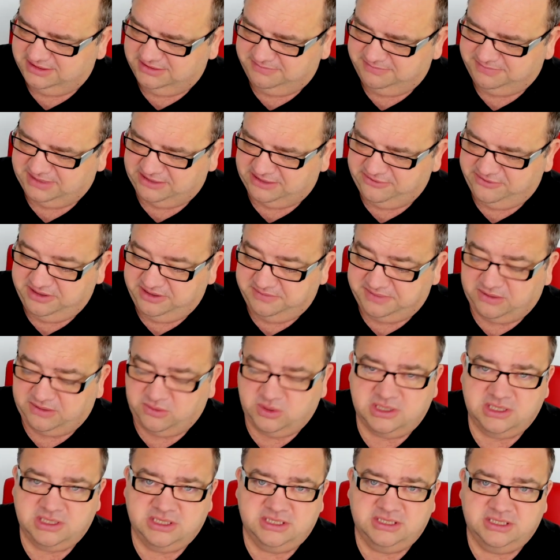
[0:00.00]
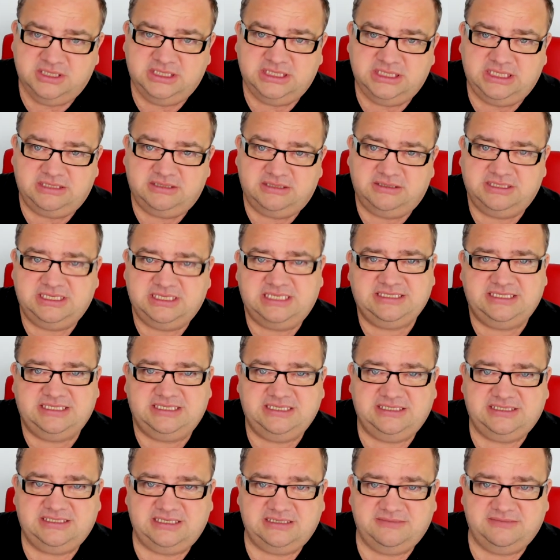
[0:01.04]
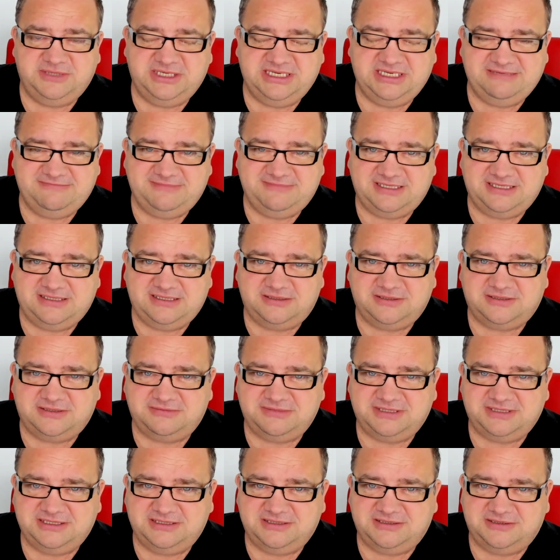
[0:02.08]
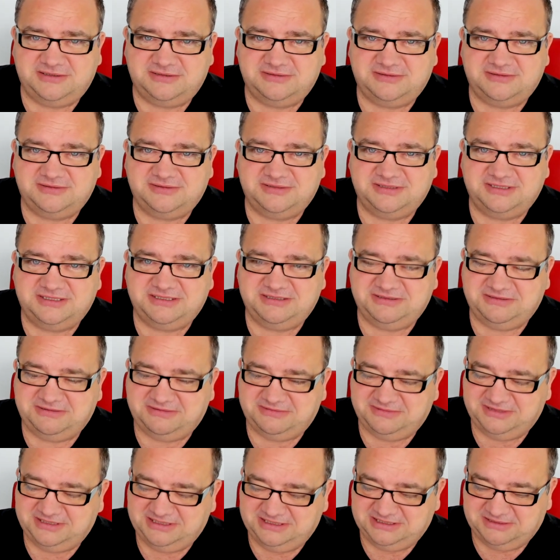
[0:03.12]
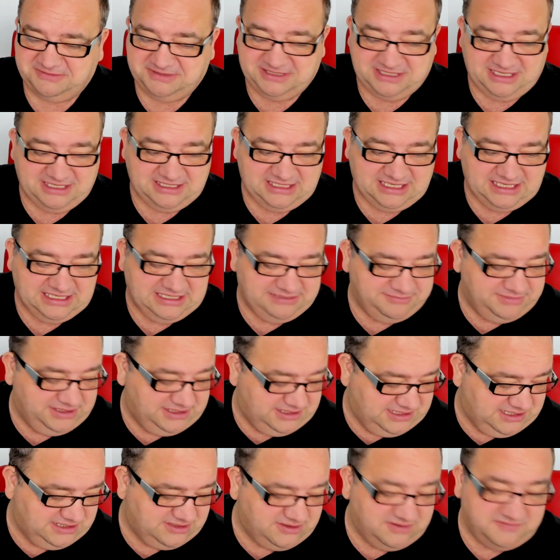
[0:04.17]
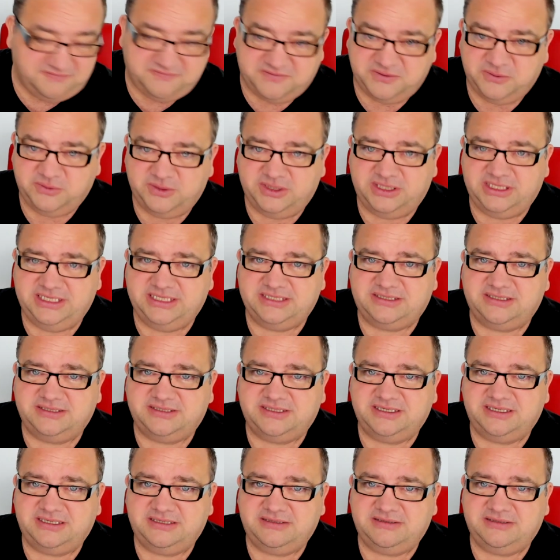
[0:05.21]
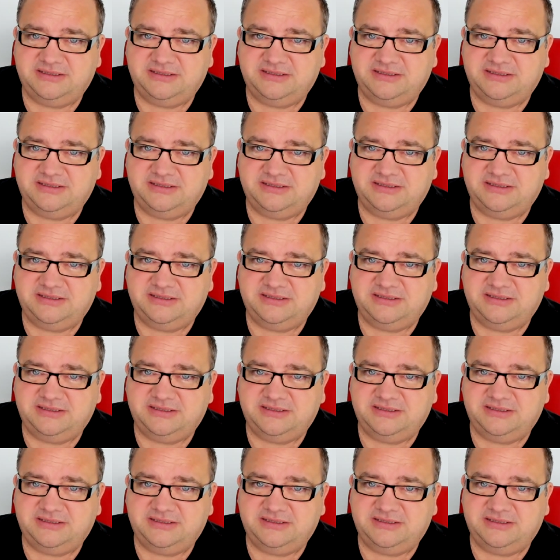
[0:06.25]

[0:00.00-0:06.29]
bantering about. Has he sent him an email or something? You know, is it a bit like that email I got through earlier today?